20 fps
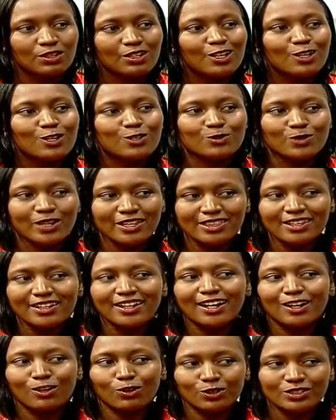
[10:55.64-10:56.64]
So I think
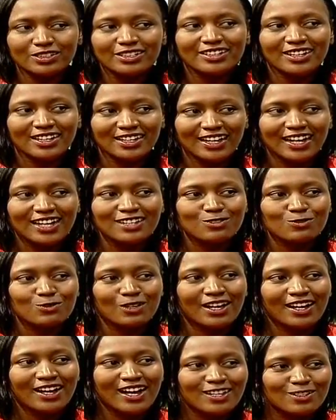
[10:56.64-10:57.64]
a lot really has
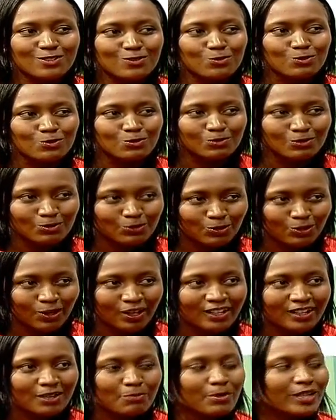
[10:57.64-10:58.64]
to go
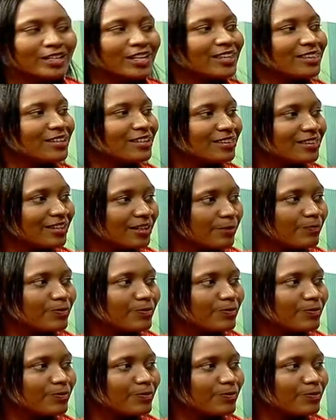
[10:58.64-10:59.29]
on, but I think the